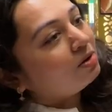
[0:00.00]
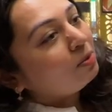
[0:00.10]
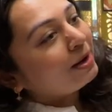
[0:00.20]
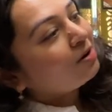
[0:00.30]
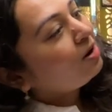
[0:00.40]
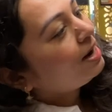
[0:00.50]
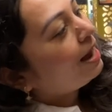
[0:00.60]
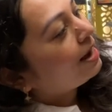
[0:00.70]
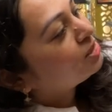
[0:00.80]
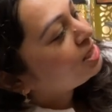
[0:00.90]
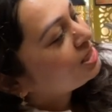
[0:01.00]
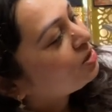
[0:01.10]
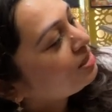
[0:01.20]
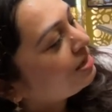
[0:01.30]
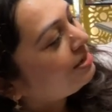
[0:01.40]
Oh my god, I actually
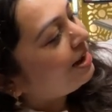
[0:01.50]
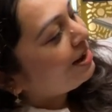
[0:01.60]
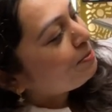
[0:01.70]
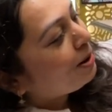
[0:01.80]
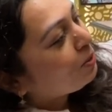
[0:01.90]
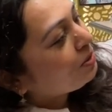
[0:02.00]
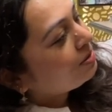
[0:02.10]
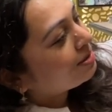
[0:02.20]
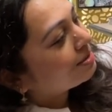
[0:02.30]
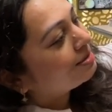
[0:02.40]
saw thandai powder.